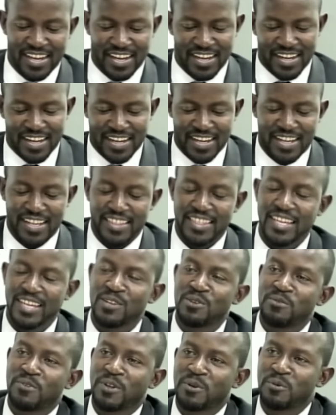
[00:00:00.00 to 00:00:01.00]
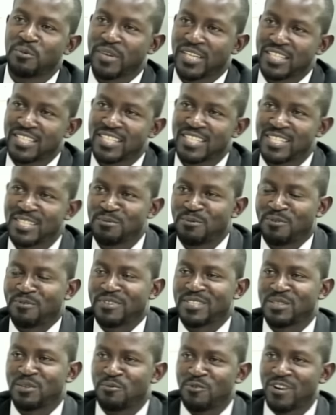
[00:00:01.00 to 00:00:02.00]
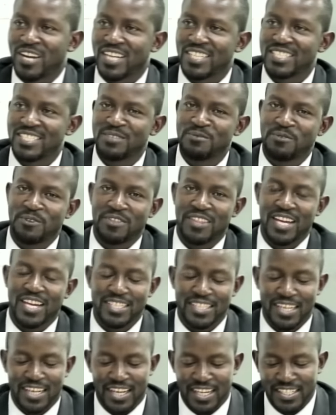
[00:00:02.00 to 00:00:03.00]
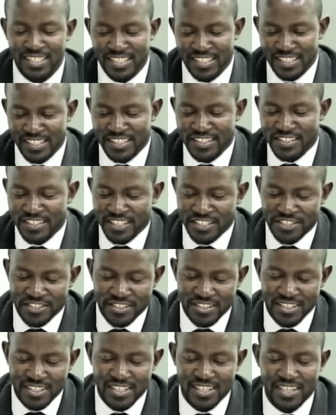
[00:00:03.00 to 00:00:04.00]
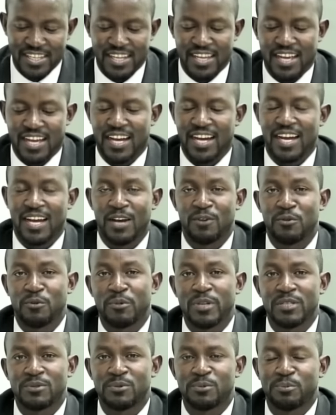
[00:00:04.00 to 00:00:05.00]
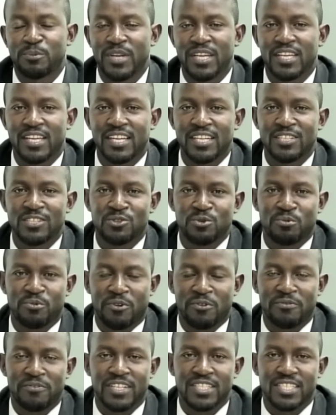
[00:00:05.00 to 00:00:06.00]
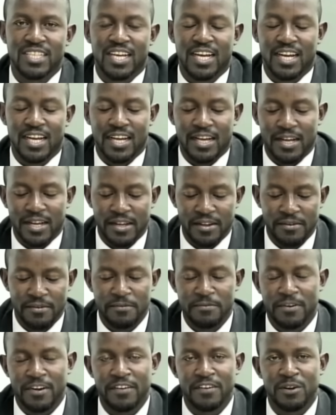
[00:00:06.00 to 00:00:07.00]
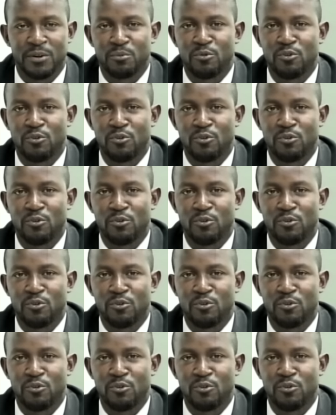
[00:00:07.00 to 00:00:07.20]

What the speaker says: Thank you very much, Professor Bukachi, for that enlightening session. We've been speaking to Professor Frederick